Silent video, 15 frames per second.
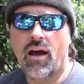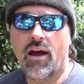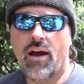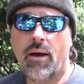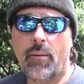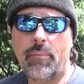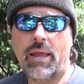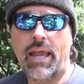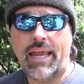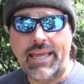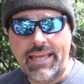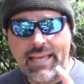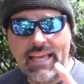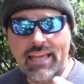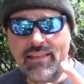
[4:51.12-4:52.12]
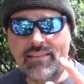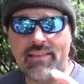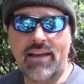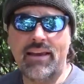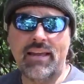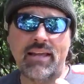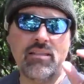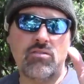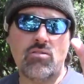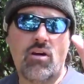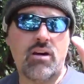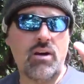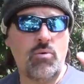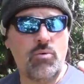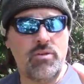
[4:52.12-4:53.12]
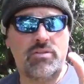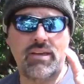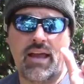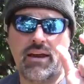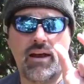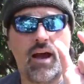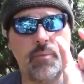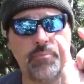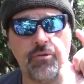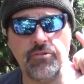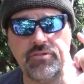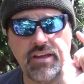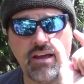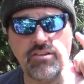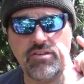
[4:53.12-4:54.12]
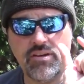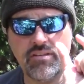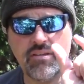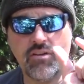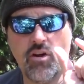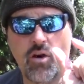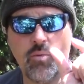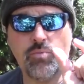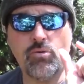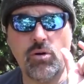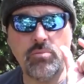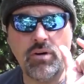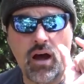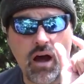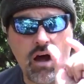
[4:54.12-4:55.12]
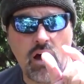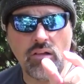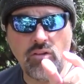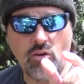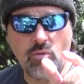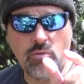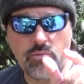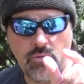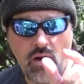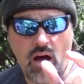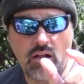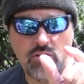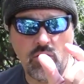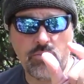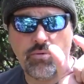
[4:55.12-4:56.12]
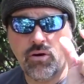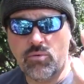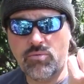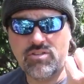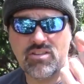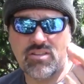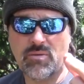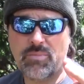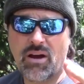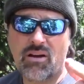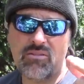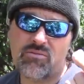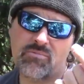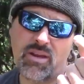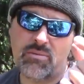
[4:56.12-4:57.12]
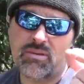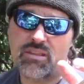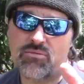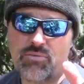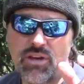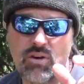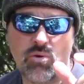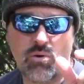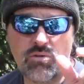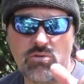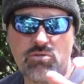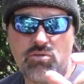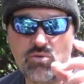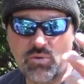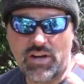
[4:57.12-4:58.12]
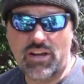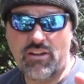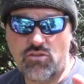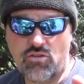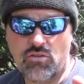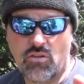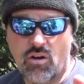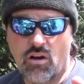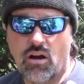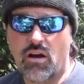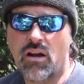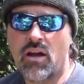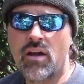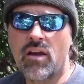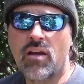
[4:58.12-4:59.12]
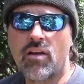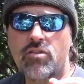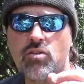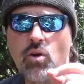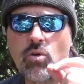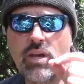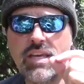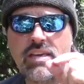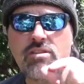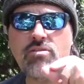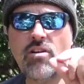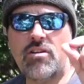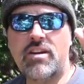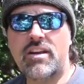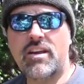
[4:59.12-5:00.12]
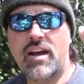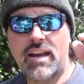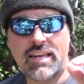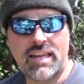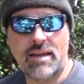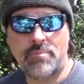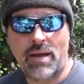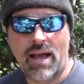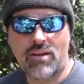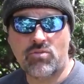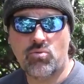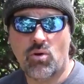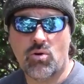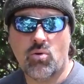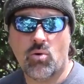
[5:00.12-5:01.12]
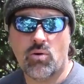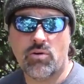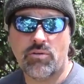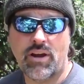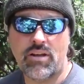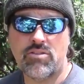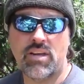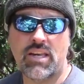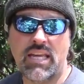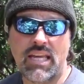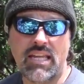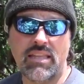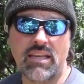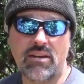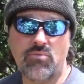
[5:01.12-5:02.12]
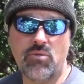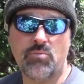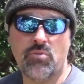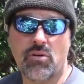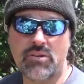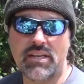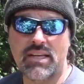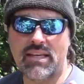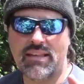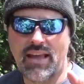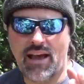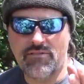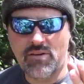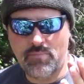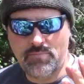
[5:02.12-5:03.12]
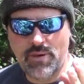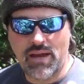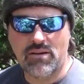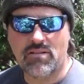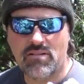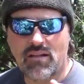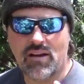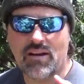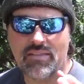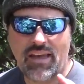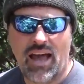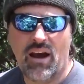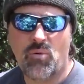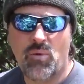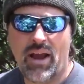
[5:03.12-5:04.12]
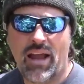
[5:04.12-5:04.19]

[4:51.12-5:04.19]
Um, he said he thought it was that upper section of the gulp worm, the hollow hollow part, which is about maybe three quarters to an inch long. So he started cutting that back to a quarter inch, and he did report that he's having better luck that